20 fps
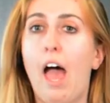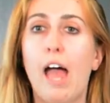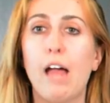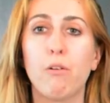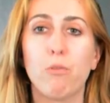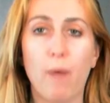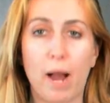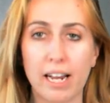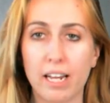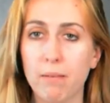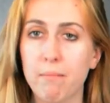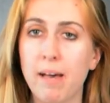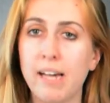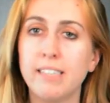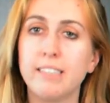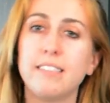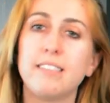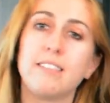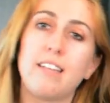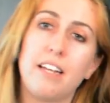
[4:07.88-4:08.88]
I
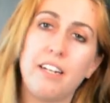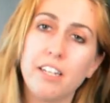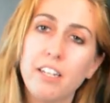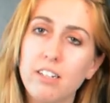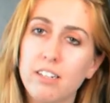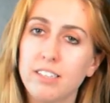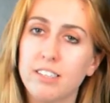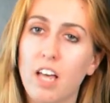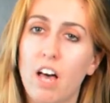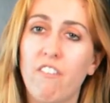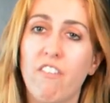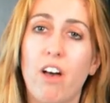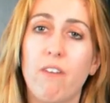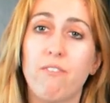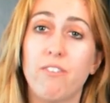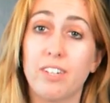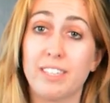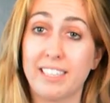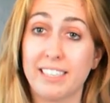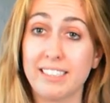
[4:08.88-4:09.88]
recommend setting yourself
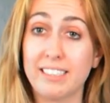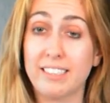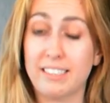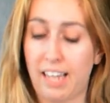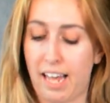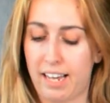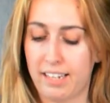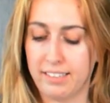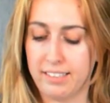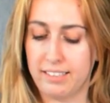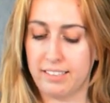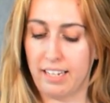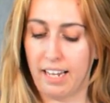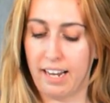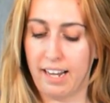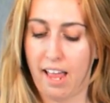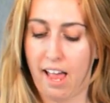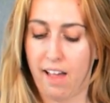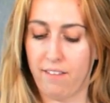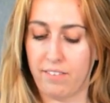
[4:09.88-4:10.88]
up for success
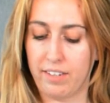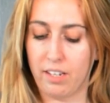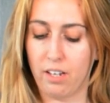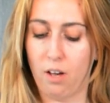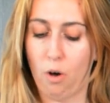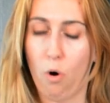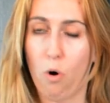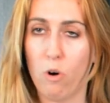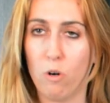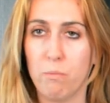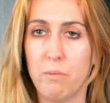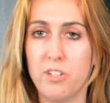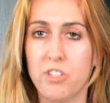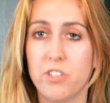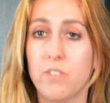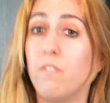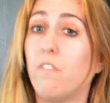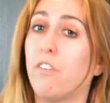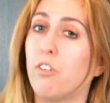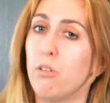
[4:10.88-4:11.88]
and having a whole
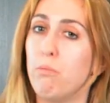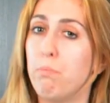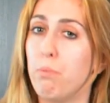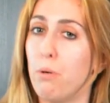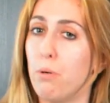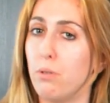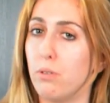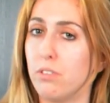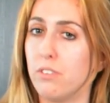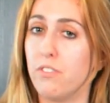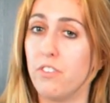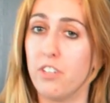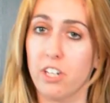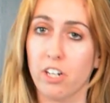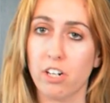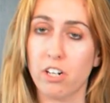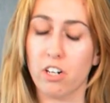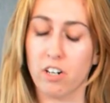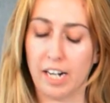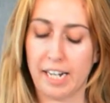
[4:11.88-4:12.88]
bunch of little bowls for
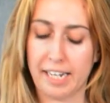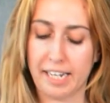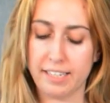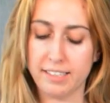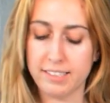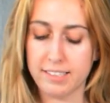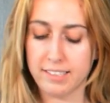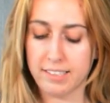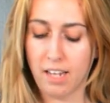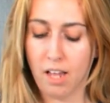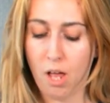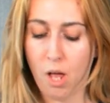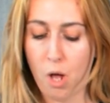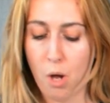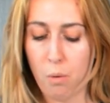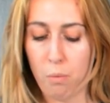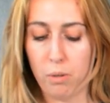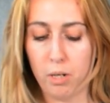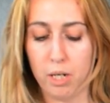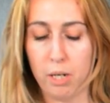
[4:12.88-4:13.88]
your ingredients.
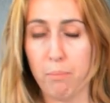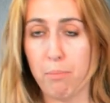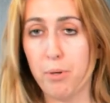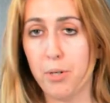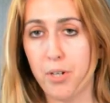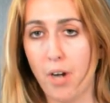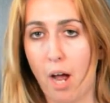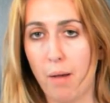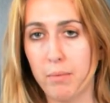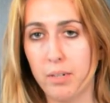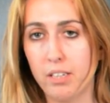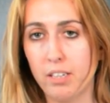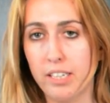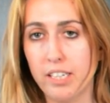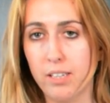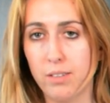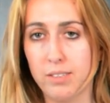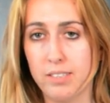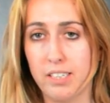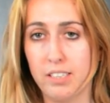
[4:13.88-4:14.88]
We're gonna predominantly
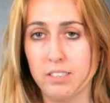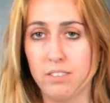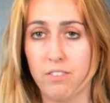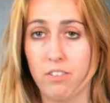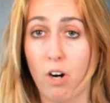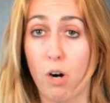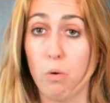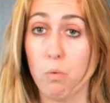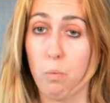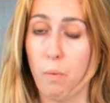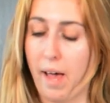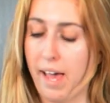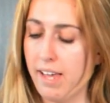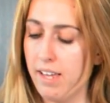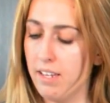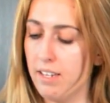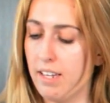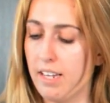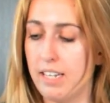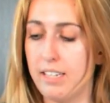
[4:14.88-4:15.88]
use this for our
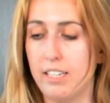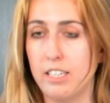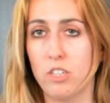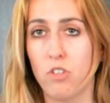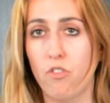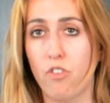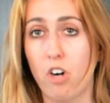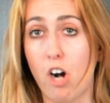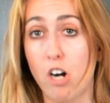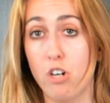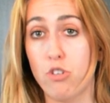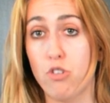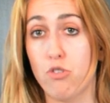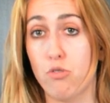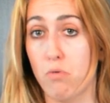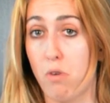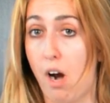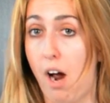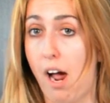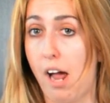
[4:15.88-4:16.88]
wet and this for our
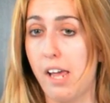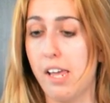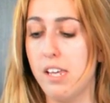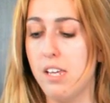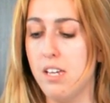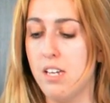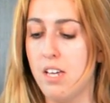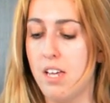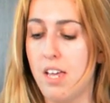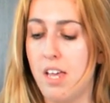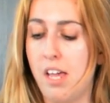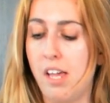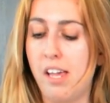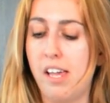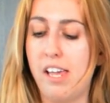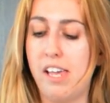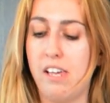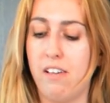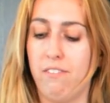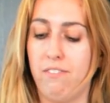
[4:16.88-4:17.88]
dry.
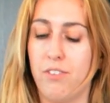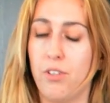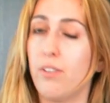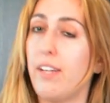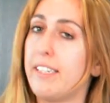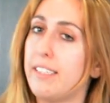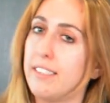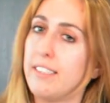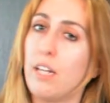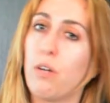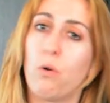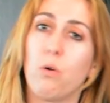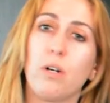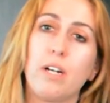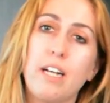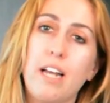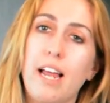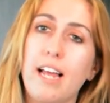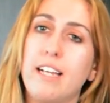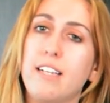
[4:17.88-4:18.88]
If you like to stay
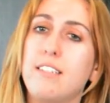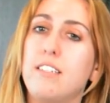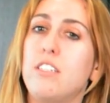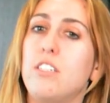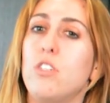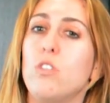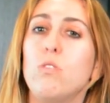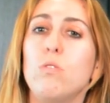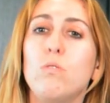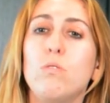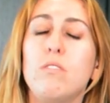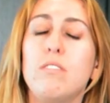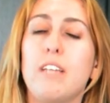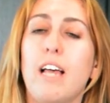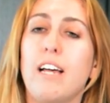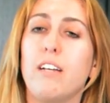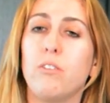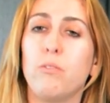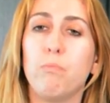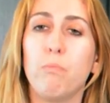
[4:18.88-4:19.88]
organized, use
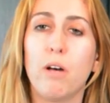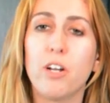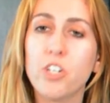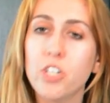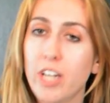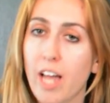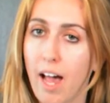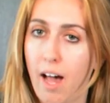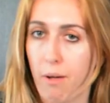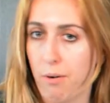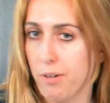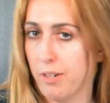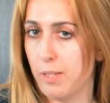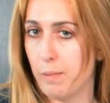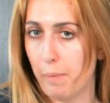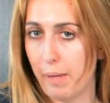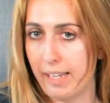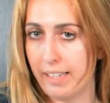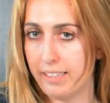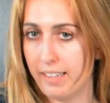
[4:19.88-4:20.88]
as much counter
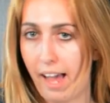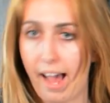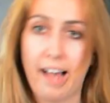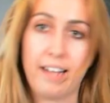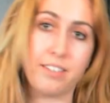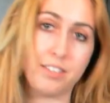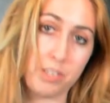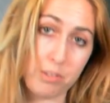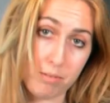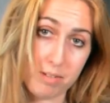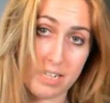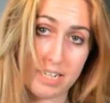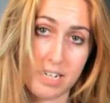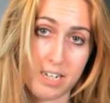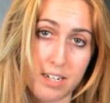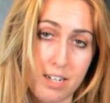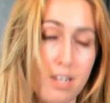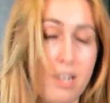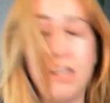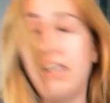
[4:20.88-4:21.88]
space as you
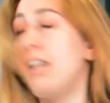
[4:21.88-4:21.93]
need.